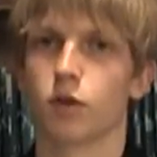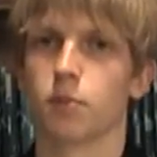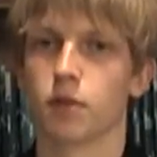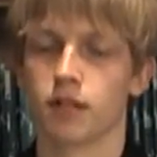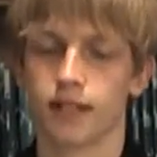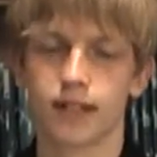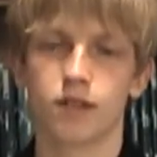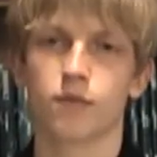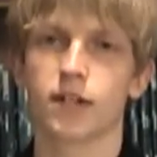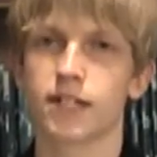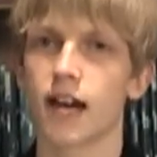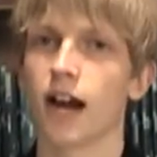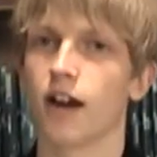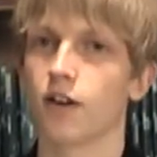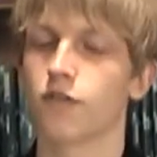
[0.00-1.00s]
where Berlin
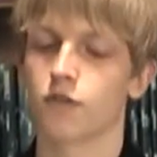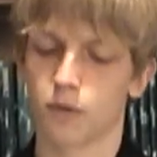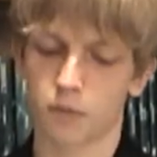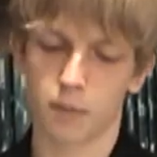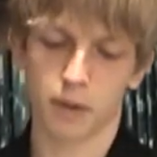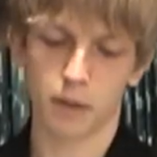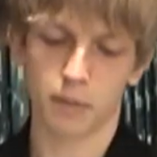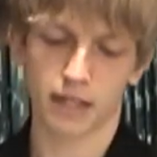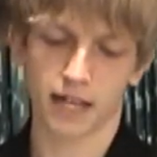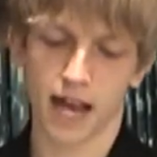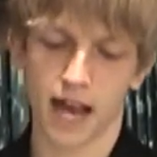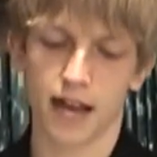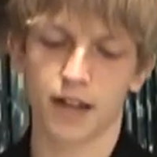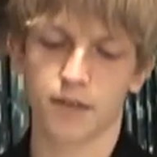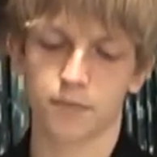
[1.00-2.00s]
retired from the public
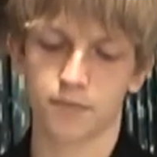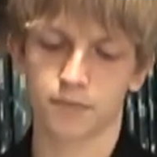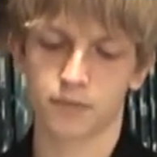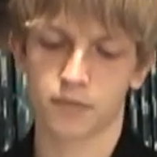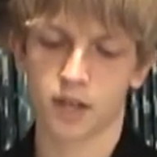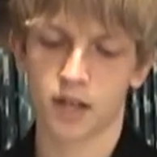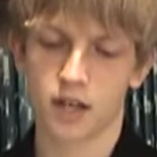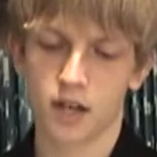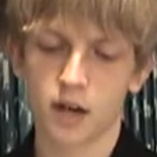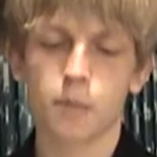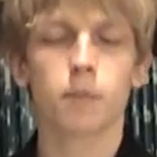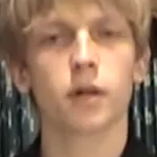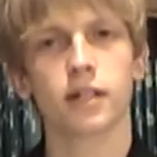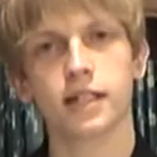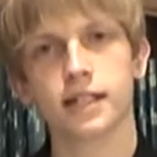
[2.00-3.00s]

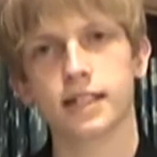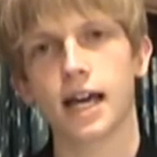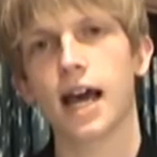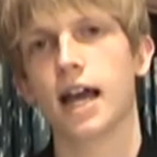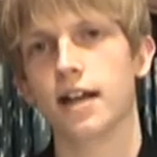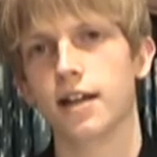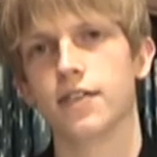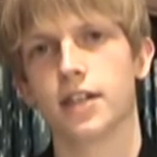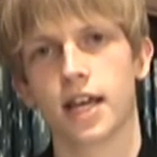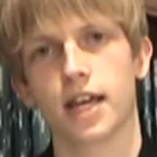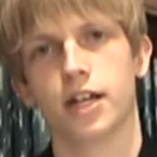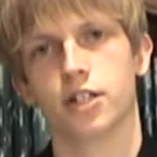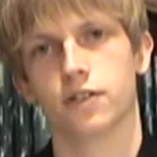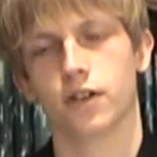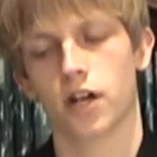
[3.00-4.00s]
eye. Berlin died at the
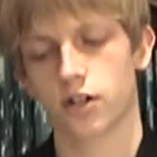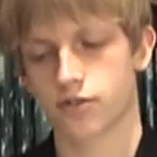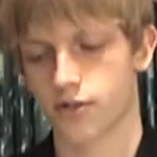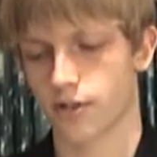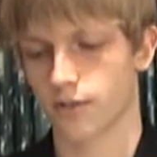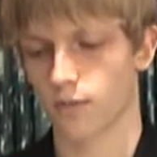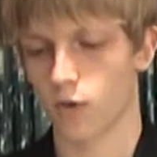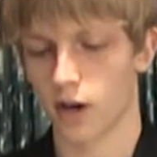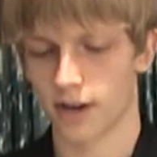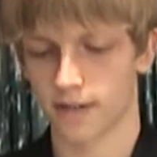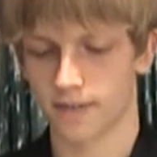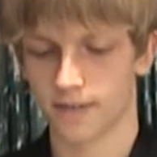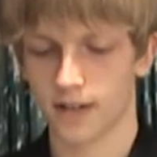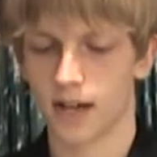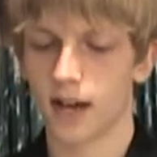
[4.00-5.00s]
age of 101
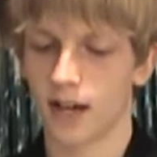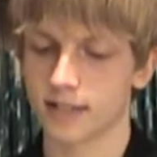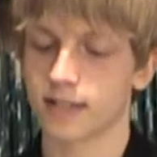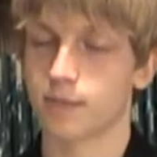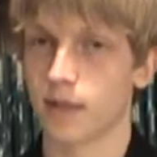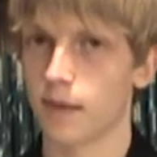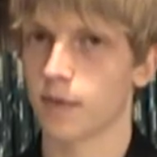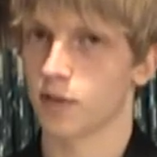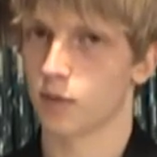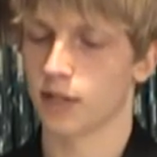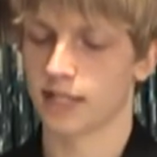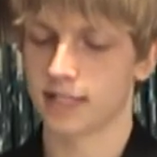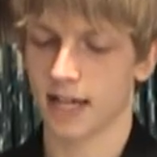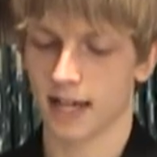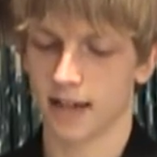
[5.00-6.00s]
on September
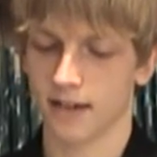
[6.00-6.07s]
22,